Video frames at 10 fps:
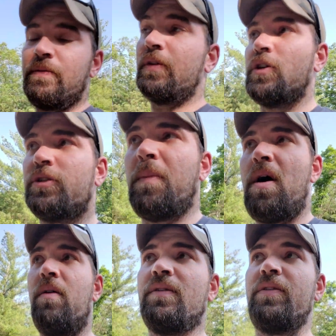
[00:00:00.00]
They're
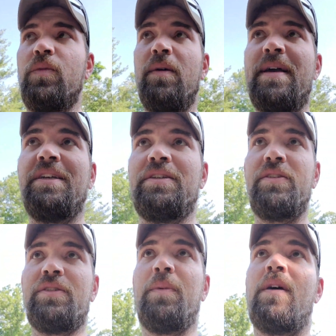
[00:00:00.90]
smaller. The wheelbases
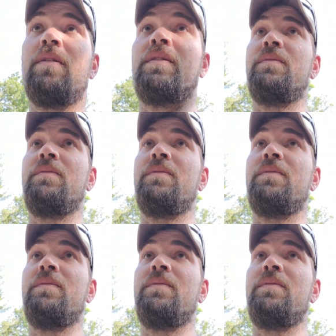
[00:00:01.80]
are smaller.